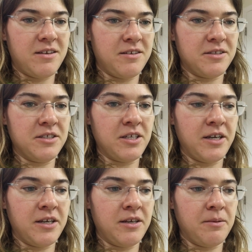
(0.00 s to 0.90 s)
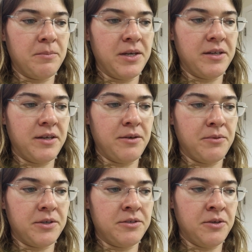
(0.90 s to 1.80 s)
At least I made a
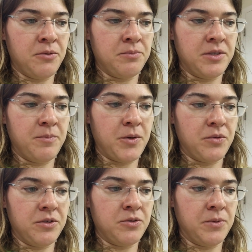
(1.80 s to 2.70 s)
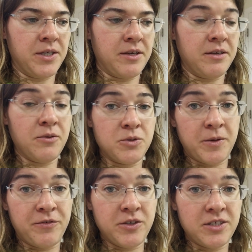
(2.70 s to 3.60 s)
run to Home Depot this weekend. It was
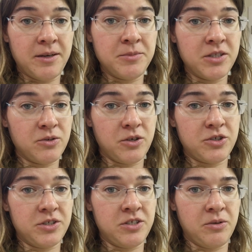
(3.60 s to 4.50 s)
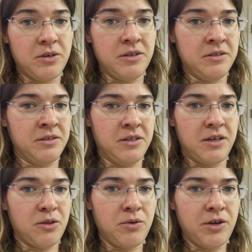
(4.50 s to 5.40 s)
my first time to the grocery store in
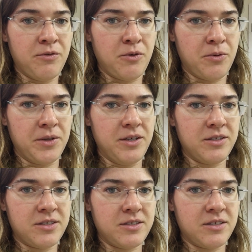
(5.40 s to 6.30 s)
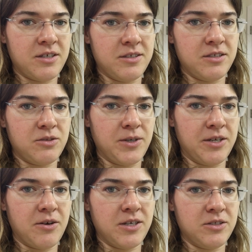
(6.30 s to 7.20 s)
like 3 or 4 weeks, because it's right
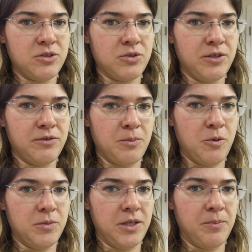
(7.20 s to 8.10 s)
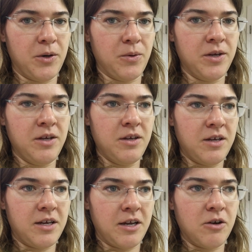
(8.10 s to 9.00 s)
across the street from Home Depot.
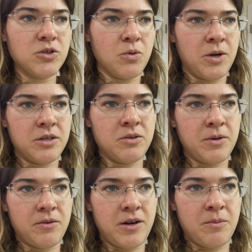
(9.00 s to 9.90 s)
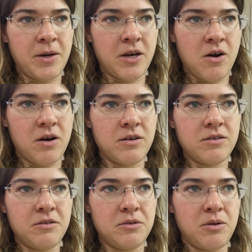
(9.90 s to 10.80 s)
And I also wanted to run around my
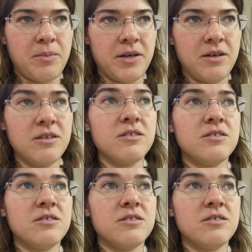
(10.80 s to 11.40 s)
car a little bit